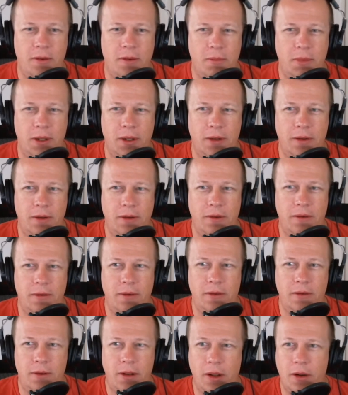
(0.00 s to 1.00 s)
Yeah. But
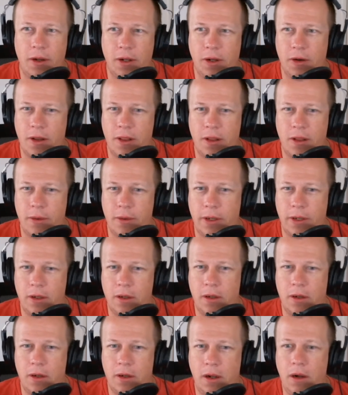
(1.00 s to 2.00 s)
no, I got in there and went,
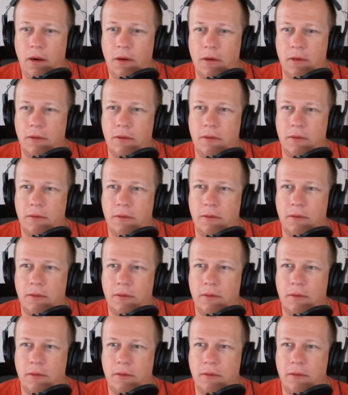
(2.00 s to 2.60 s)
oh,